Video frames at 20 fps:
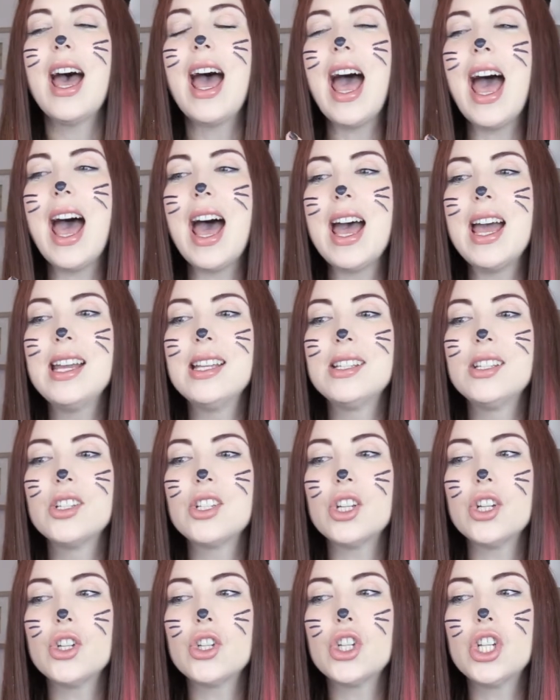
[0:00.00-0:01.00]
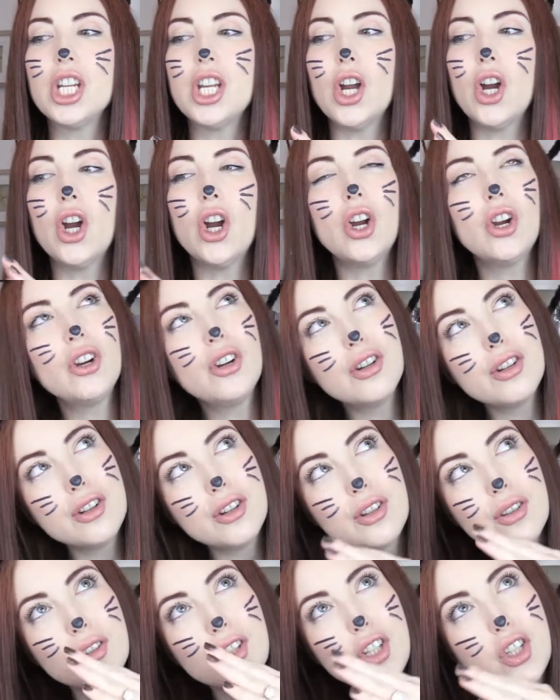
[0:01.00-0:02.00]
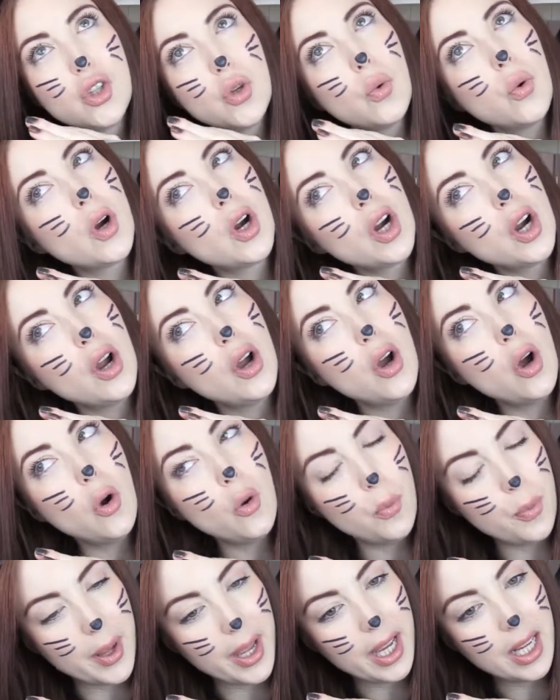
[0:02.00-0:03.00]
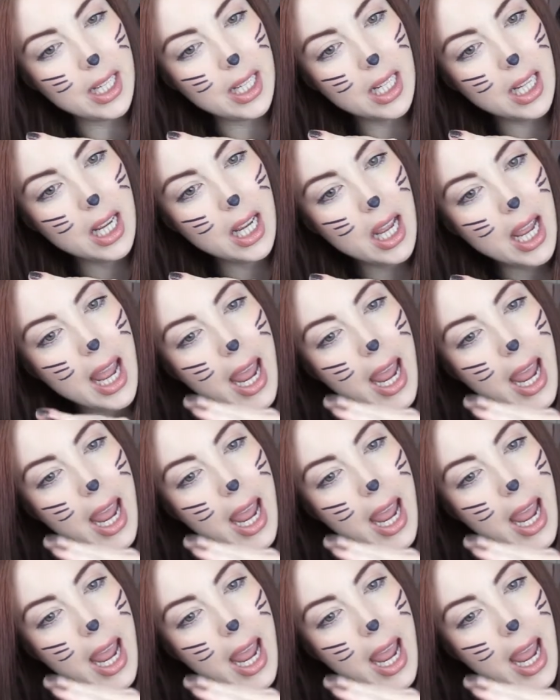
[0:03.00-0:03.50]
and she heard the door open,